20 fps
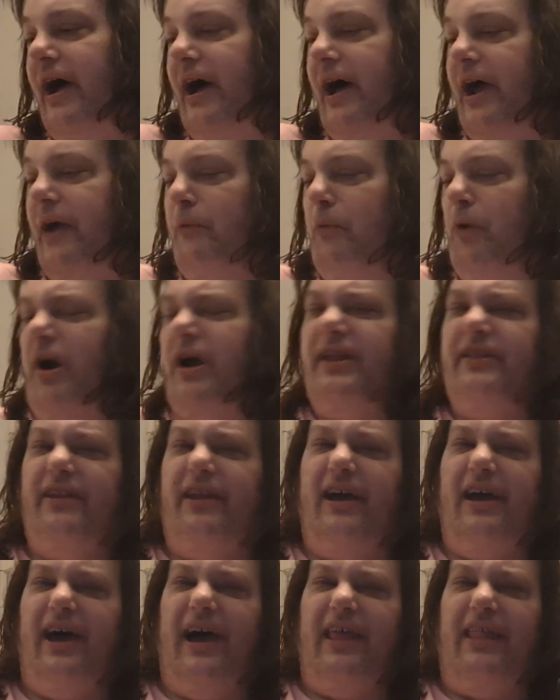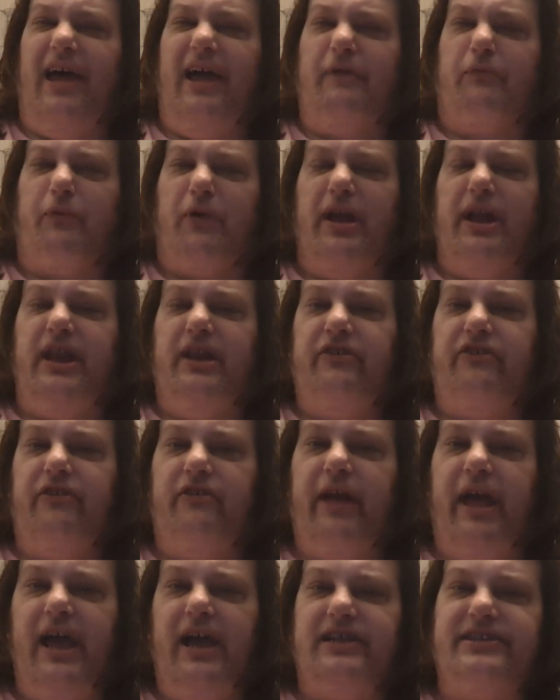I like reading
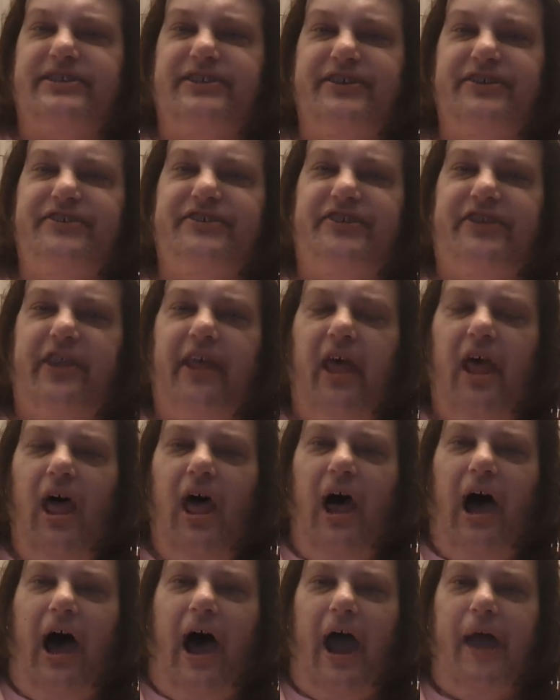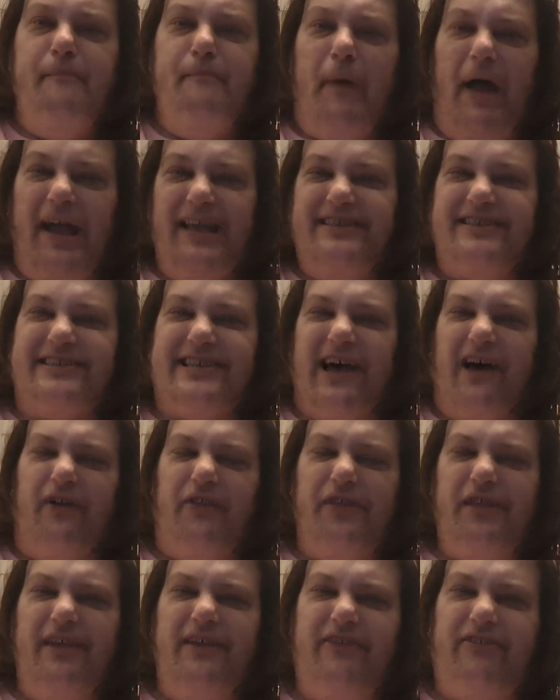Jonah Hexes. I might
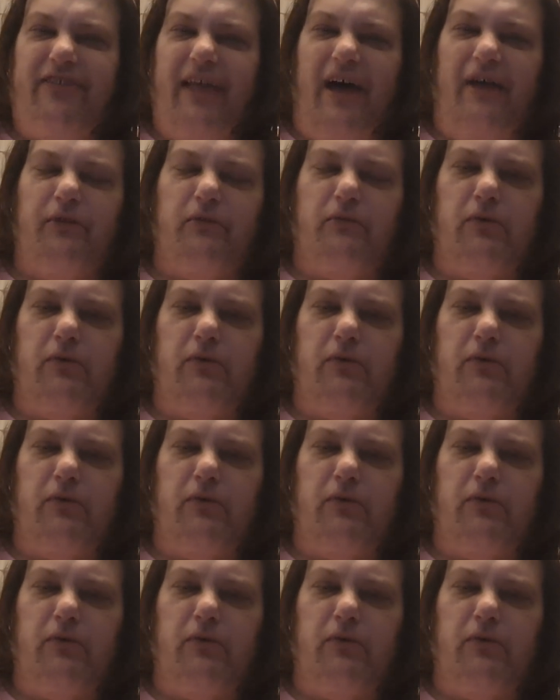sell these down the